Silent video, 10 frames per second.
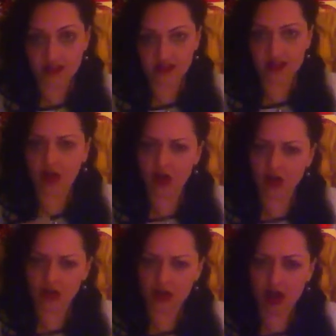Now, there
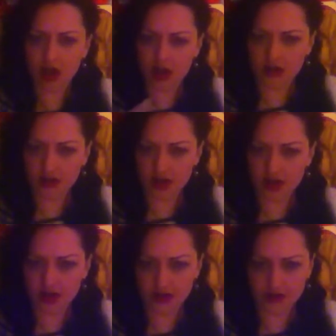are
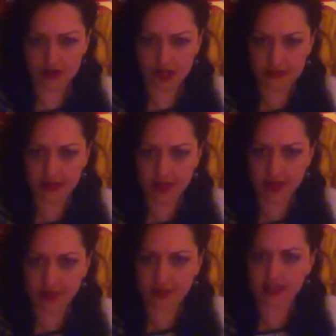Anunnaki, different types that
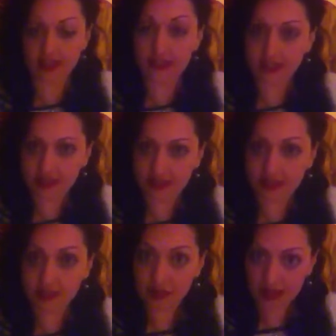hide within
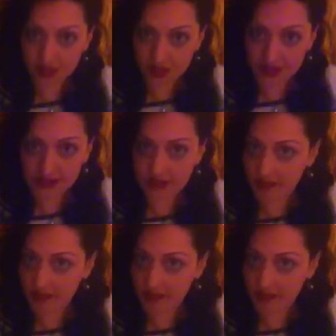the Matrix.